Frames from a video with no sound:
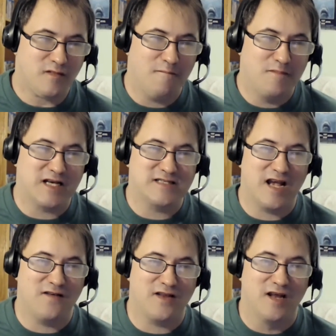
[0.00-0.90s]
because
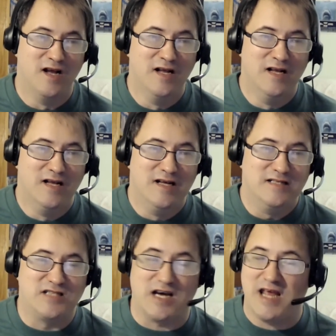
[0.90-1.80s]
I haven't
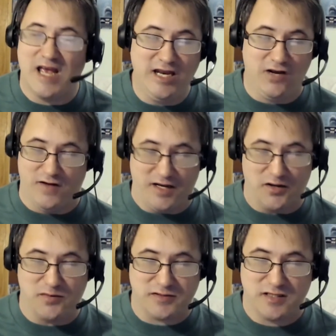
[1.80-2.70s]
done any
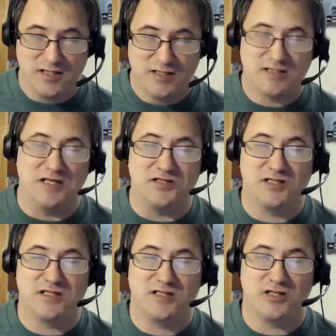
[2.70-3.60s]
videos
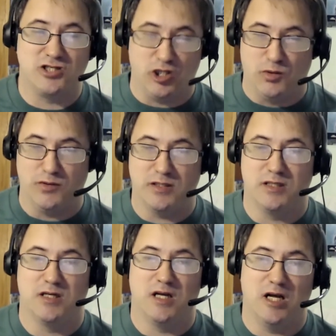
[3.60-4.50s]
since June.
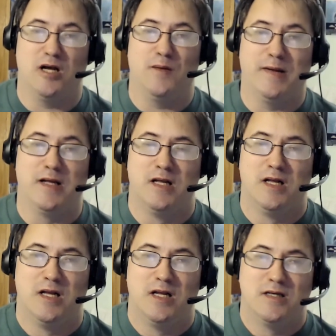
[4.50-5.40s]
Um,
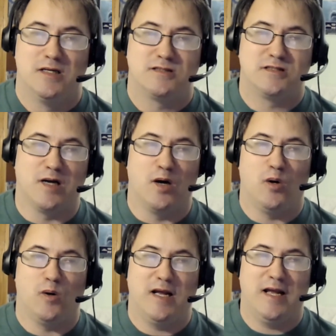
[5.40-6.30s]

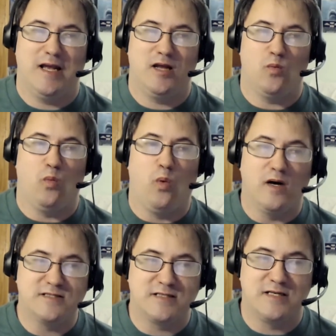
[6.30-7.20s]
so it
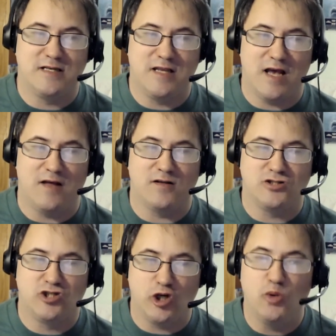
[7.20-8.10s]
was
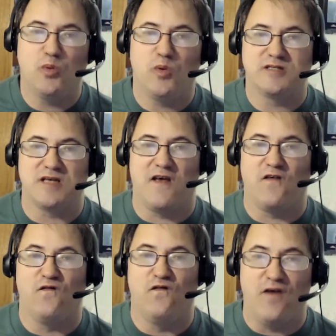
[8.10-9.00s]
June was a
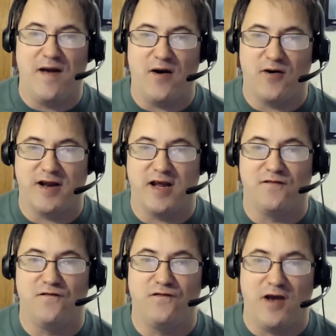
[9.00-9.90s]
very
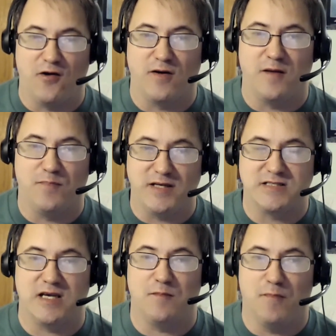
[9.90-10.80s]
very
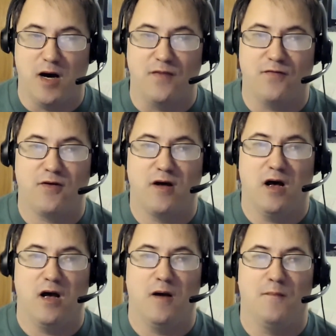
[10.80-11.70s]
busy month.
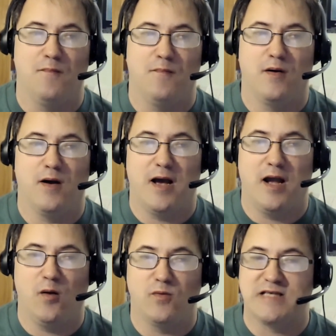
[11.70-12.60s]
Um,
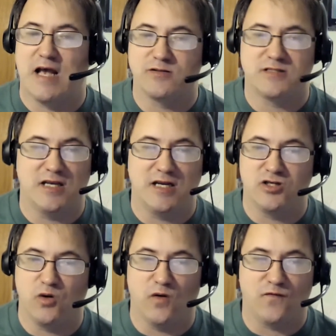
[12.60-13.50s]
I was house sitting
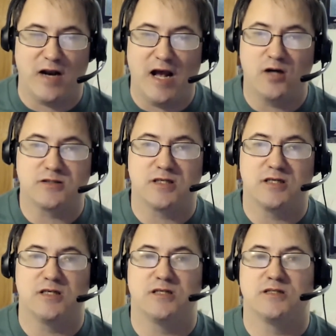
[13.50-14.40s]
two different
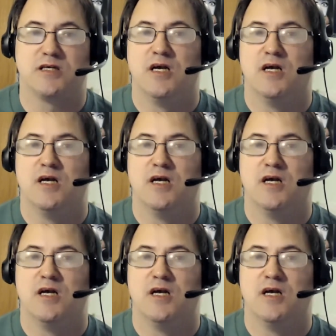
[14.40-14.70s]
houses.